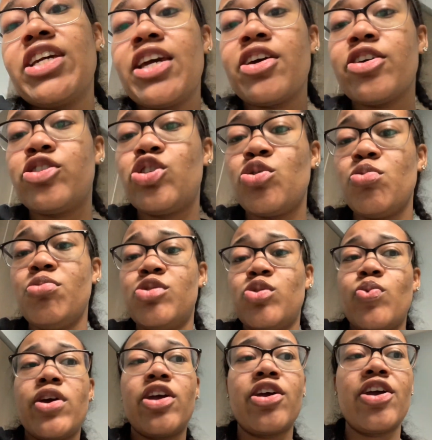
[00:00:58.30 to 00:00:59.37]
getting her tubes.
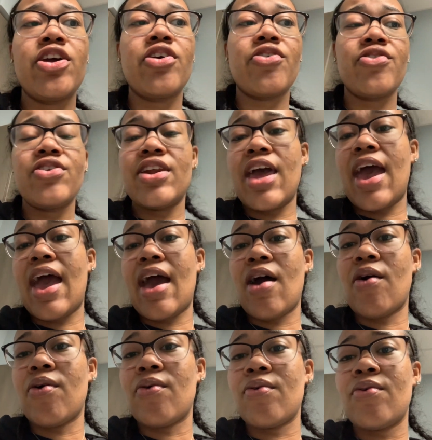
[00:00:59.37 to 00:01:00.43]
We're here
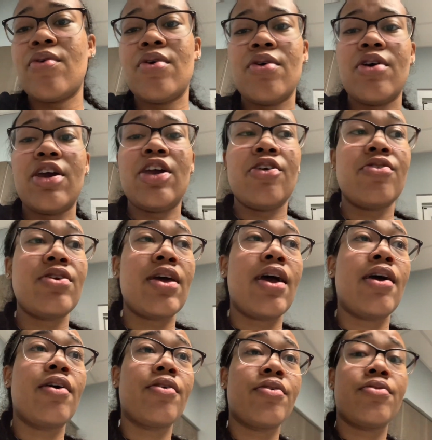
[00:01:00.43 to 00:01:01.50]
now. Here
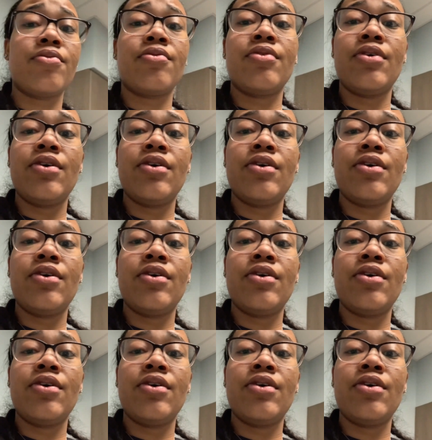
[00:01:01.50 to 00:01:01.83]
now.